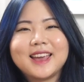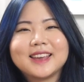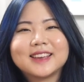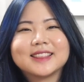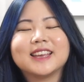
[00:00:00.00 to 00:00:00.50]

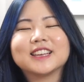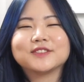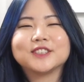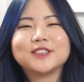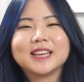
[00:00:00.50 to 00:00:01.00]
Hi,
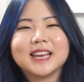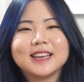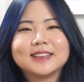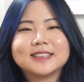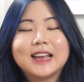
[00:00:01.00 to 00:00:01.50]
thanks for tuning
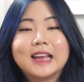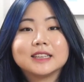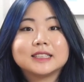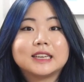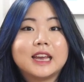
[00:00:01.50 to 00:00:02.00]
in.
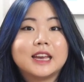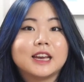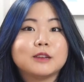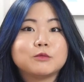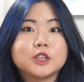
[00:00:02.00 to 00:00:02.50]

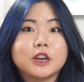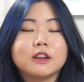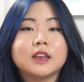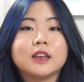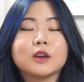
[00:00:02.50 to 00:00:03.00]
Today I'm
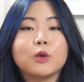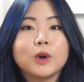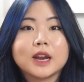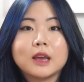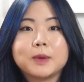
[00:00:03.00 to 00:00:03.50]
sharing
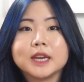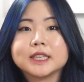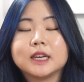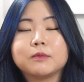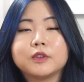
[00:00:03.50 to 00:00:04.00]
what I
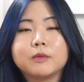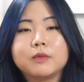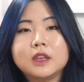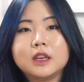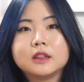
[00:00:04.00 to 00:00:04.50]
picked up
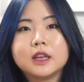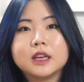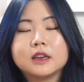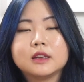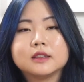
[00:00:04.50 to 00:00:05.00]
from the
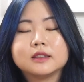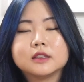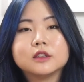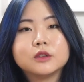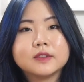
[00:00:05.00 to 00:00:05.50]

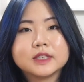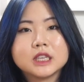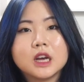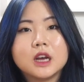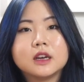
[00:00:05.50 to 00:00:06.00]
latest Louis
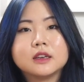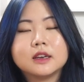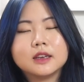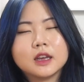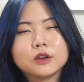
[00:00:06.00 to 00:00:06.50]

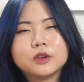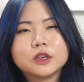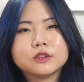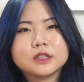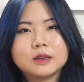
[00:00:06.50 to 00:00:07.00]
Vuitton
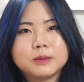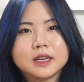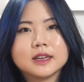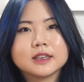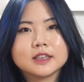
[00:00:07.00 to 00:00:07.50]
Yayoi Kusama